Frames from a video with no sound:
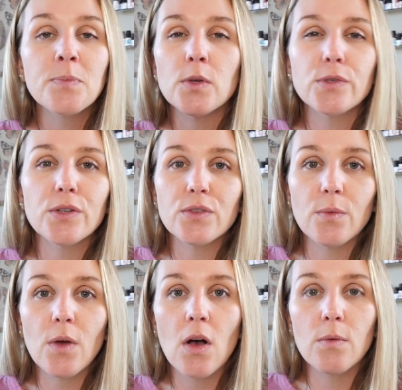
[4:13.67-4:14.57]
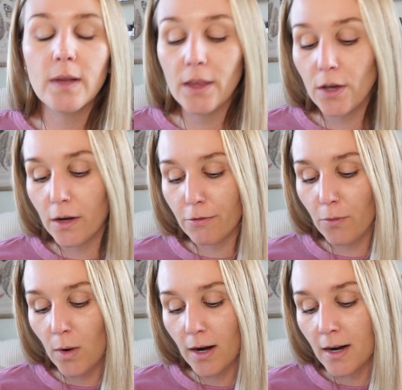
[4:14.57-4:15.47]
Those are all really good
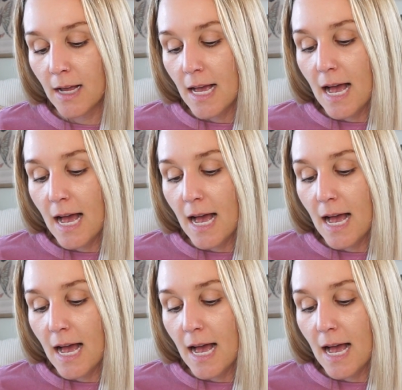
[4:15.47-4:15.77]
for